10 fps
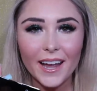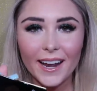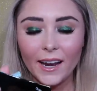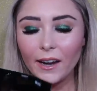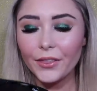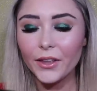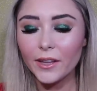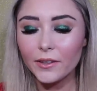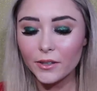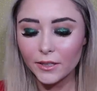And I
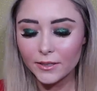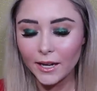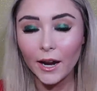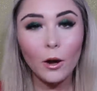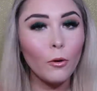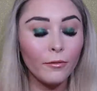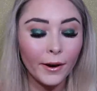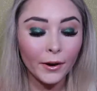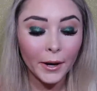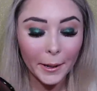think they're in the style
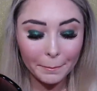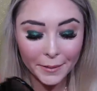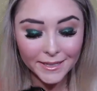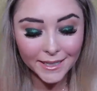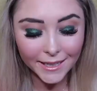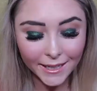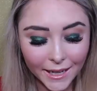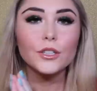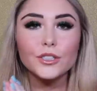Very Busy.